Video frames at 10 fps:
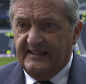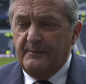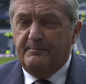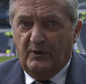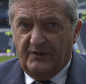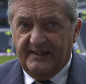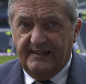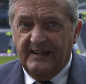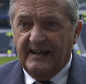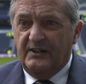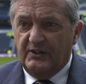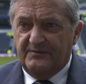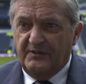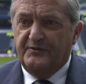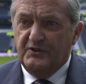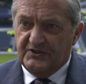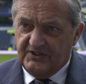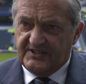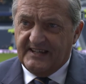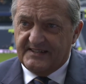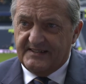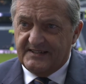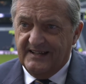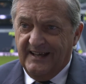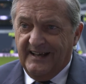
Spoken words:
keep building it, and looking for future successes.